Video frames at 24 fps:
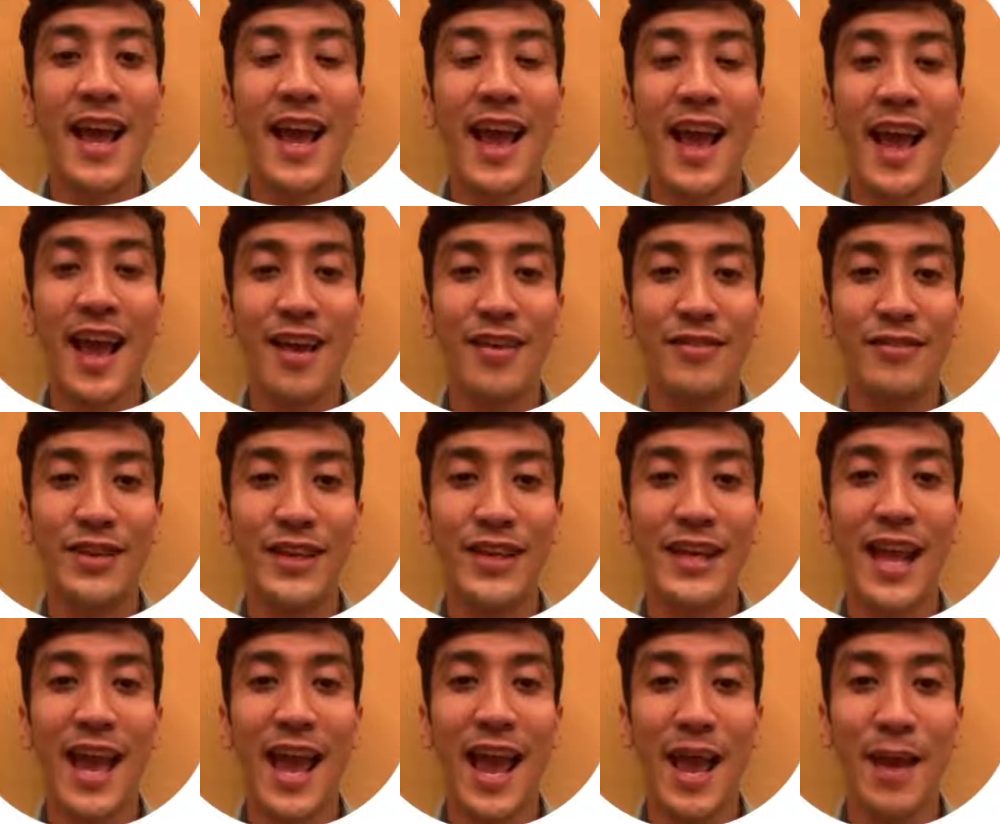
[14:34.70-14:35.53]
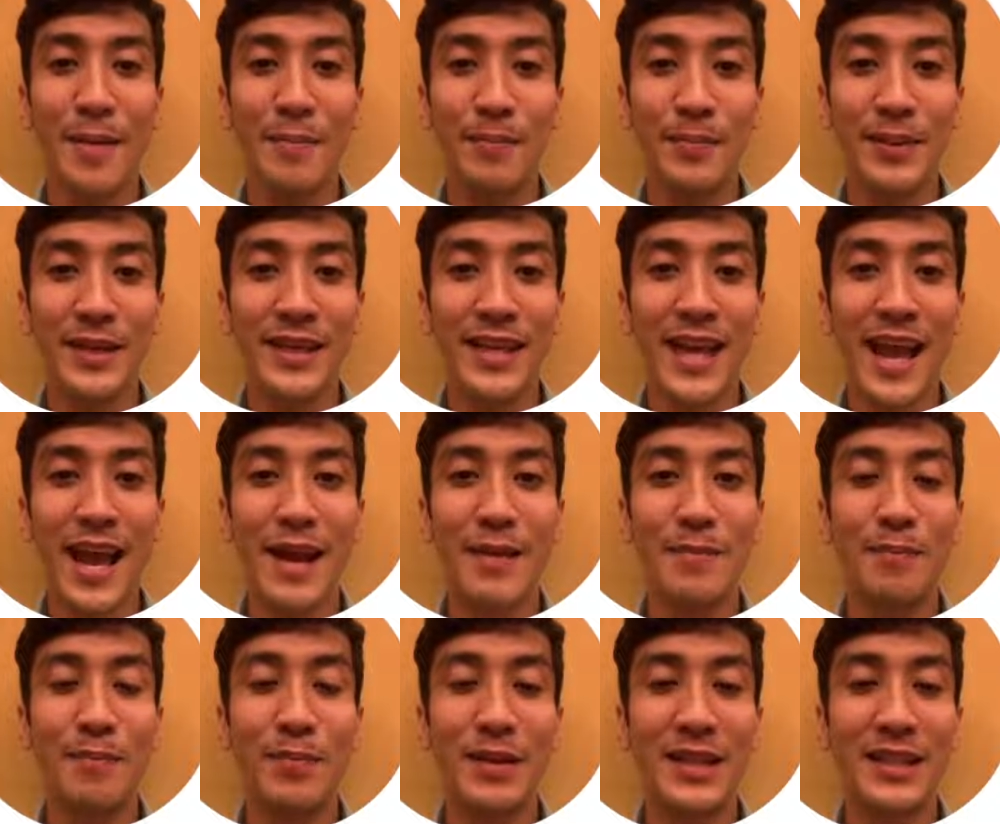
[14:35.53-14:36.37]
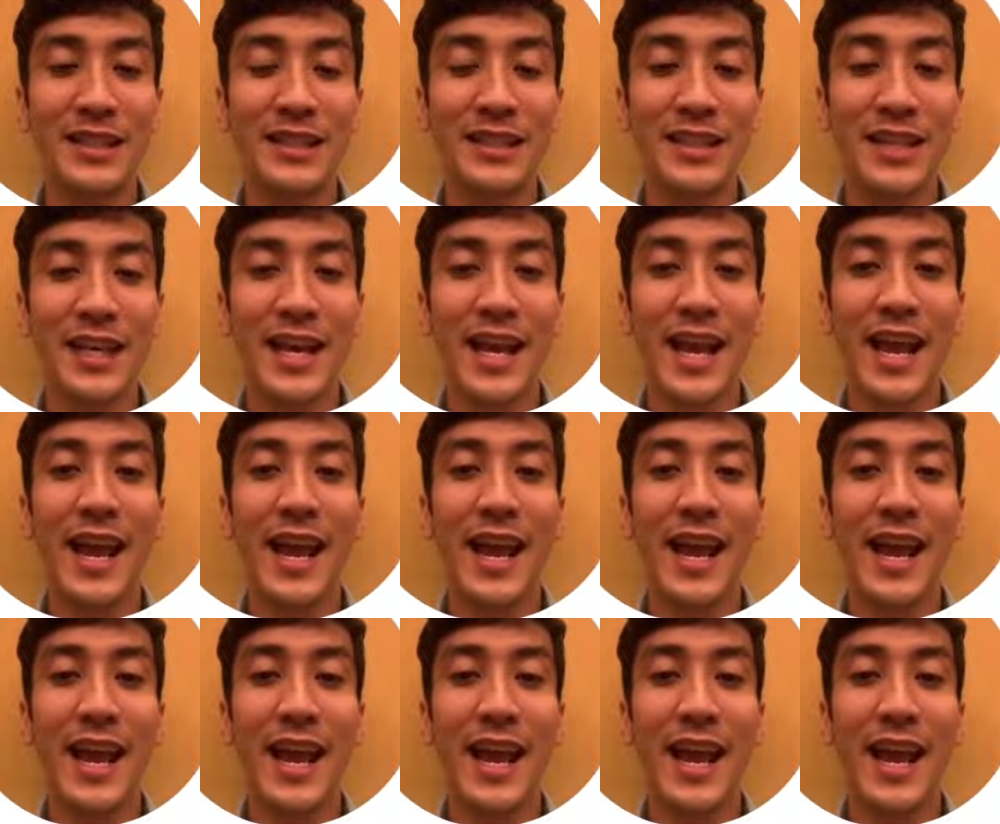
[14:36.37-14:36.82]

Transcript: Having happy and pleased